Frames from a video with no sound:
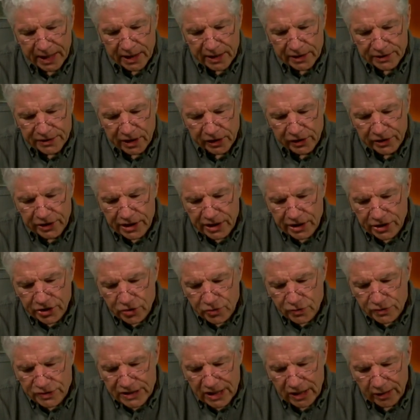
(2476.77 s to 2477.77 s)
Doug, can you
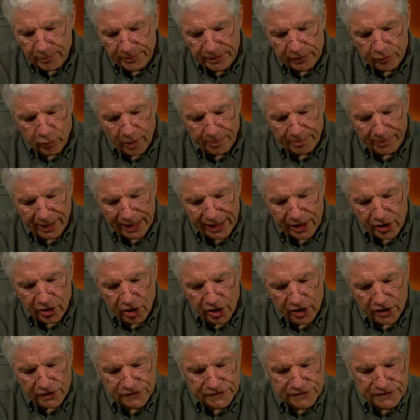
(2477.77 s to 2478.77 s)
tell me what might
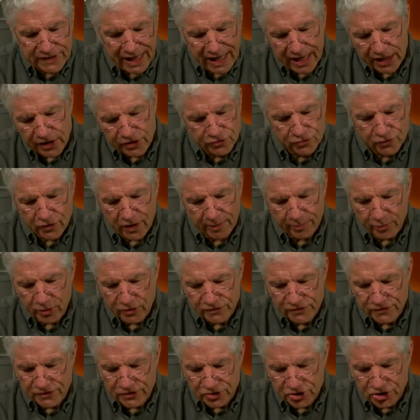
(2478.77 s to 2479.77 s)
cause head
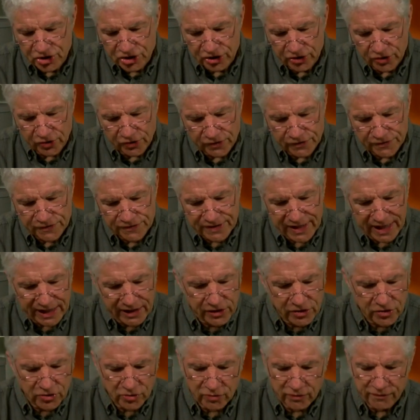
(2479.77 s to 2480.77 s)
tremors and chills?
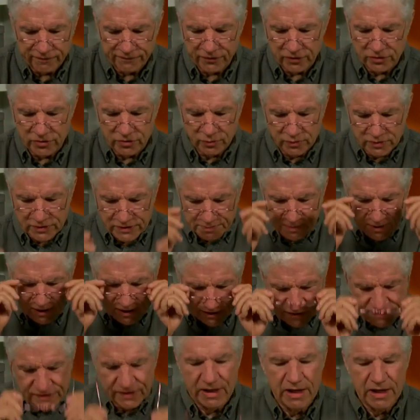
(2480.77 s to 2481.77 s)
Thank you for your response.